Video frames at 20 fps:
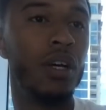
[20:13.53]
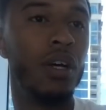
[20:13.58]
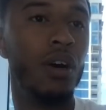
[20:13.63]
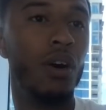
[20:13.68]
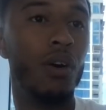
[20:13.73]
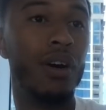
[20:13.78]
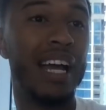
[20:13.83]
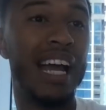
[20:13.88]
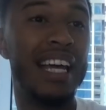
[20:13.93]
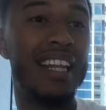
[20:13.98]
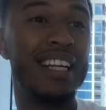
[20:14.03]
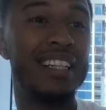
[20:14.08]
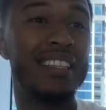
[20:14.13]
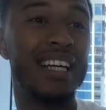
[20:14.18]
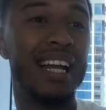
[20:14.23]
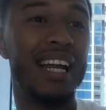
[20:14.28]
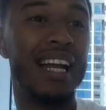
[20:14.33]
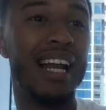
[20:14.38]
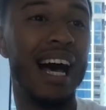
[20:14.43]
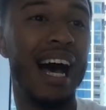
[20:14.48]
Okay, there's a
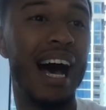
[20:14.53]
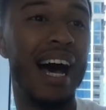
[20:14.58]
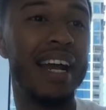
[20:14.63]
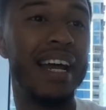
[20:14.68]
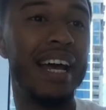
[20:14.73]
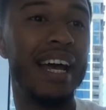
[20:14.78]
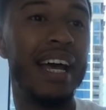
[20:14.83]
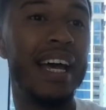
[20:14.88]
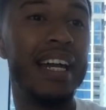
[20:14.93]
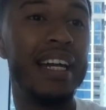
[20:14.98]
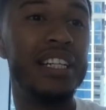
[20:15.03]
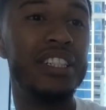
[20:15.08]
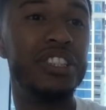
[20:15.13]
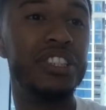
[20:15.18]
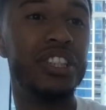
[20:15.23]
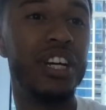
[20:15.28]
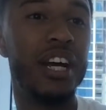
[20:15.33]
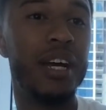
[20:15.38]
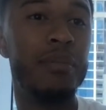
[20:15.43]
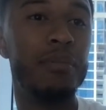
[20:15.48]
lot of hidden
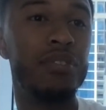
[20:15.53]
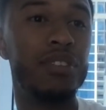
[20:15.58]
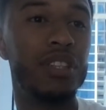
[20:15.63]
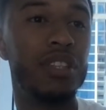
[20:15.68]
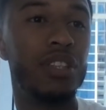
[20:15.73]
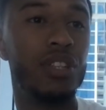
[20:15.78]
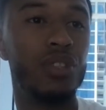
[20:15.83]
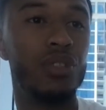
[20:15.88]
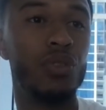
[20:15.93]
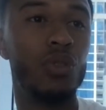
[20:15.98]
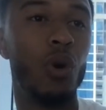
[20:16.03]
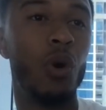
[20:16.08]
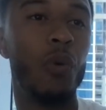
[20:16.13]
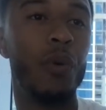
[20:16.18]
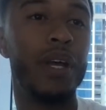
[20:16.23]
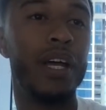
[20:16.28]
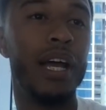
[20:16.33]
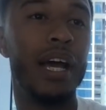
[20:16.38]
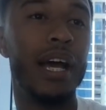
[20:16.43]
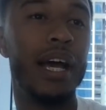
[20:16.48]
gems in the
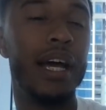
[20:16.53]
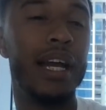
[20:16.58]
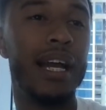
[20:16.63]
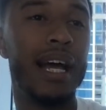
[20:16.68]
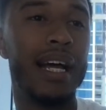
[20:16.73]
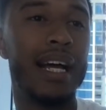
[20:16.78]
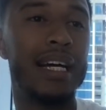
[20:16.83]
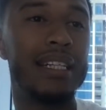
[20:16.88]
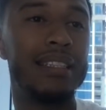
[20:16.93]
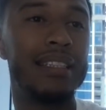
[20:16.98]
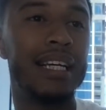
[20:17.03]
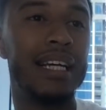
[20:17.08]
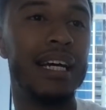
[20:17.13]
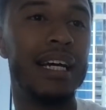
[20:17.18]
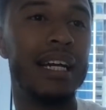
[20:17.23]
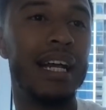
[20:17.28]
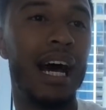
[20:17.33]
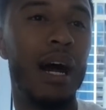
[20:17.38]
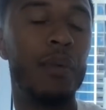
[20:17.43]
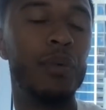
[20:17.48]
story, and like I
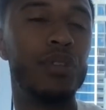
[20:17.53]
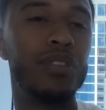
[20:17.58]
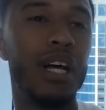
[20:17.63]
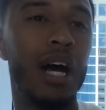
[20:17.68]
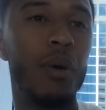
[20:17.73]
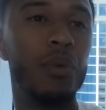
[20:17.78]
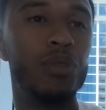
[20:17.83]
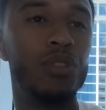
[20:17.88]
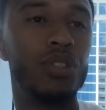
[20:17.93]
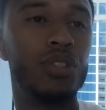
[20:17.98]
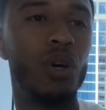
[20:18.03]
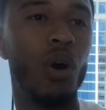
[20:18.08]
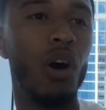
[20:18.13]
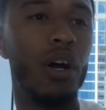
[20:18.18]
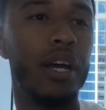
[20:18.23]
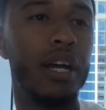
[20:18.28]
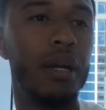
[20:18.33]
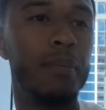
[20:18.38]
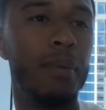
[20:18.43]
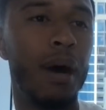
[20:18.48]
said, I was
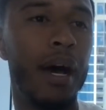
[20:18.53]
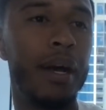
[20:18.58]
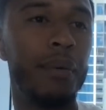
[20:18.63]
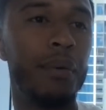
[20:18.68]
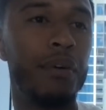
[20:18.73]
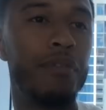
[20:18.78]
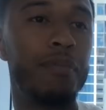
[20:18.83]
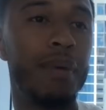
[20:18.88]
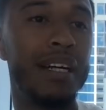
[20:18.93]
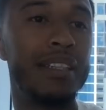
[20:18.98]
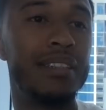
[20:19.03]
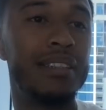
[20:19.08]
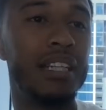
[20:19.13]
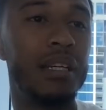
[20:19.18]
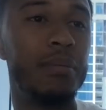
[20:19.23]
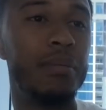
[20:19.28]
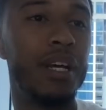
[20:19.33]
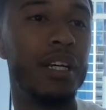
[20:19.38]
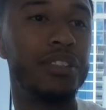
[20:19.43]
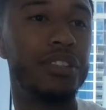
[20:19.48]
talking about it with my
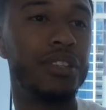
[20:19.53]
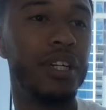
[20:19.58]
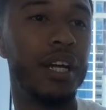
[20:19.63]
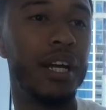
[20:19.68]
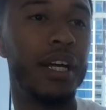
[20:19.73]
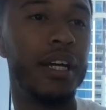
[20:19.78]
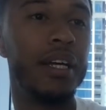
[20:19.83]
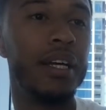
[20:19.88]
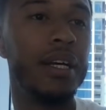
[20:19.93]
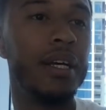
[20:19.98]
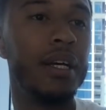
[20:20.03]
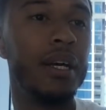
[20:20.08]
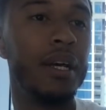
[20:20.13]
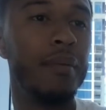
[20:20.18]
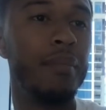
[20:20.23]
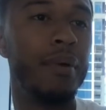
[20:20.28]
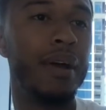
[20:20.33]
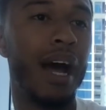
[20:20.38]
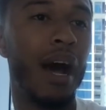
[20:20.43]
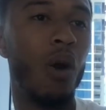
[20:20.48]
team yesterday,
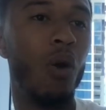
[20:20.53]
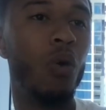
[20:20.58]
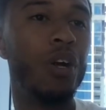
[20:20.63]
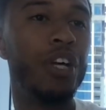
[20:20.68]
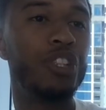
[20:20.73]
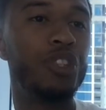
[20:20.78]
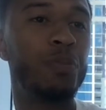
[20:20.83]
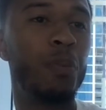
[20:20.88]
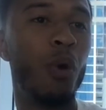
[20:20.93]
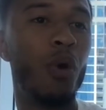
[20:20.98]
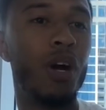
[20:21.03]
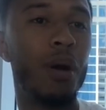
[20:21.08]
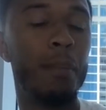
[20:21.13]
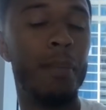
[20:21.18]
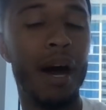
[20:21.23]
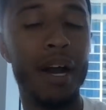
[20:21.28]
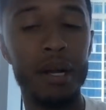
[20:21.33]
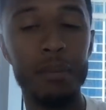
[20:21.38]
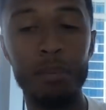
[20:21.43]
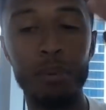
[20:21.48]
but I only spoke
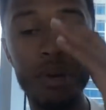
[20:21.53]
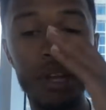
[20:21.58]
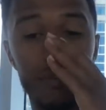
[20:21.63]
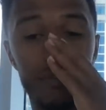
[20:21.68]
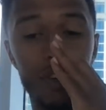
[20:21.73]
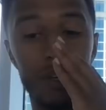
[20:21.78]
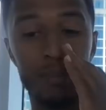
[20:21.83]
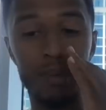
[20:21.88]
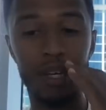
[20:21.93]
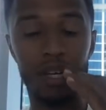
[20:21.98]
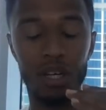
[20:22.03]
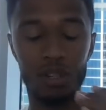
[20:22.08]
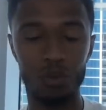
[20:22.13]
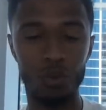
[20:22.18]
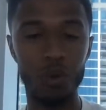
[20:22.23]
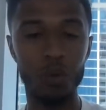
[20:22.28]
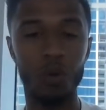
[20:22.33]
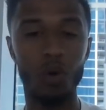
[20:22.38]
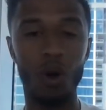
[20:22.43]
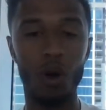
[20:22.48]
about it briefly because
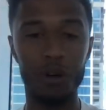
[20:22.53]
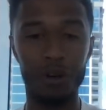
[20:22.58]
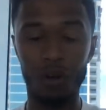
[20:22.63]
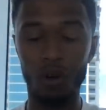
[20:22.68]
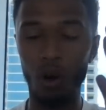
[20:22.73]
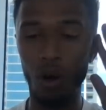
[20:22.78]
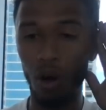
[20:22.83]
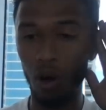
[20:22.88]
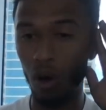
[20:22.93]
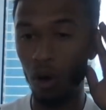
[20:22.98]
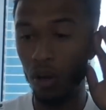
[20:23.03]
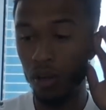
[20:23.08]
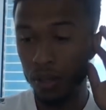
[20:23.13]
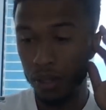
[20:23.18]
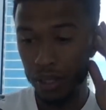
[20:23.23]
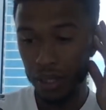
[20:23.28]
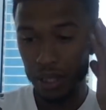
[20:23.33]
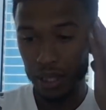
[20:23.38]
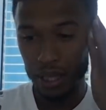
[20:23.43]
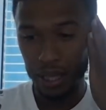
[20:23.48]
we were on a call,
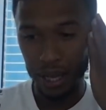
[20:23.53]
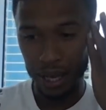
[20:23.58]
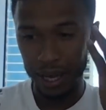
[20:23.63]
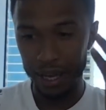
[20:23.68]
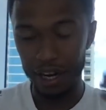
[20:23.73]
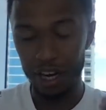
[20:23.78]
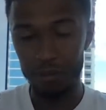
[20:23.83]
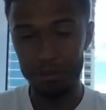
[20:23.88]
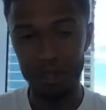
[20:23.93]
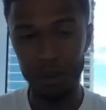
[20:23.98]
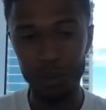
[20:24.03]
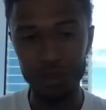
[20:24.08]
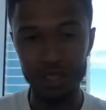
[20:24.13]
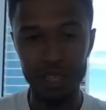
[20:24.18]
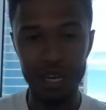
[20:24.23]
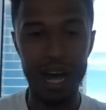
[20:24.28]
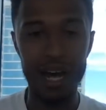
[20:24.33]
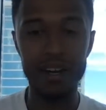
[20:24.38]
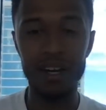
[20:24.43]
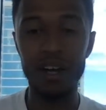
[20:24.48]
and there was a
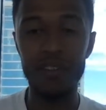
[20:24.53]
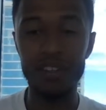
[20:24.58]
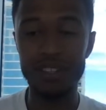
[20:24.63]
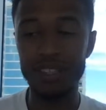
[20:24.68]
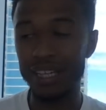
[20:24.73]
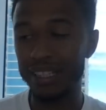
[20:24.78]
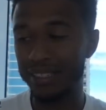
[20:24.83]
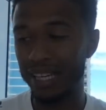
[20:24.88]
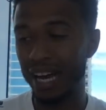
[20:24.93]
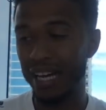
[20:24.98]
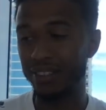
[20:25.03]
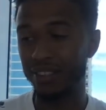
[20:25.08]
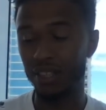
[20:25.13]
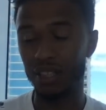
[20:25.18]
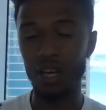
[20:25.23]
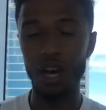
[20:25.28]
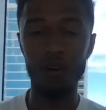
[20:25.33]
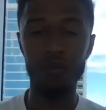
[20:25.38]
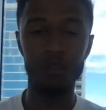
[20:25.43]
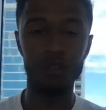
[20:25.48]
lot of other things I had to
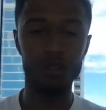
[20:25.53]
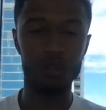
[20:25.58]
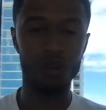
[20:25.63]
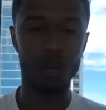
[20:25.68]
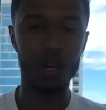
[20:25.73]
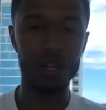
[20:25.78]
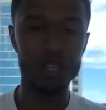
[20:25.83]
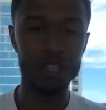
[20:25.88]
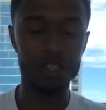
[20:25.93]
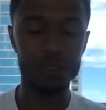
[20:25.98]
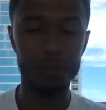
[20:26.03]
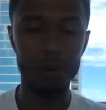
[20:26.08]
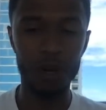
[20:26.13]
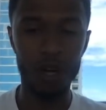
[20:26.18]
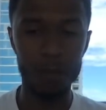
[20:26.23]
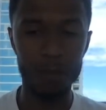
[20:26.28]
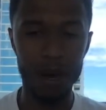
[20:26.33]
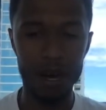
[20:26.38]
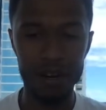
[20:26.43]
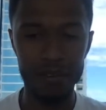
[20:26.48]
cover, so I only
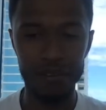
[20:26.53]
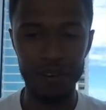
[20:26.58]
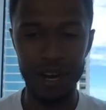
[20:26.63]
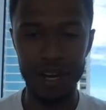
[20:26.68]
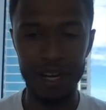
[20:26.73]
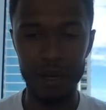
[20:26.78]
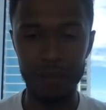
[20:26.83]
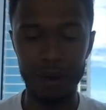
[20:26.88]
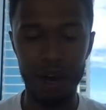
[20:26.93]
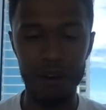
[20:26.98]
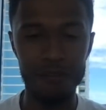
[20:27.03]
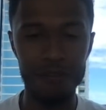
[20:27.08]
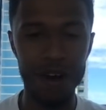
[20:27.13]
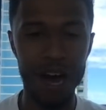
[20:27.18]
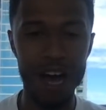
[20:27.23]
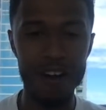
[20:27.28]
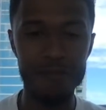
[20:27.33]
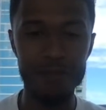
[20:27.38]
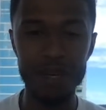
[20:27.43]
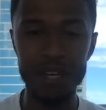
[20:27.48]
spoke about it for like about
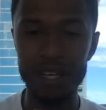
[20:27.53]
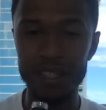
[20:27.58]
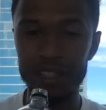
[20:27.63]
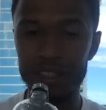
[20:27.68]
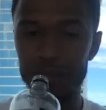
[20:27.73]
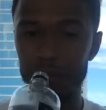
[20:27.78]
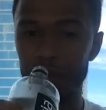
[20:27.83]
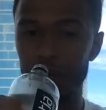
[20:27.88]
5 minutes.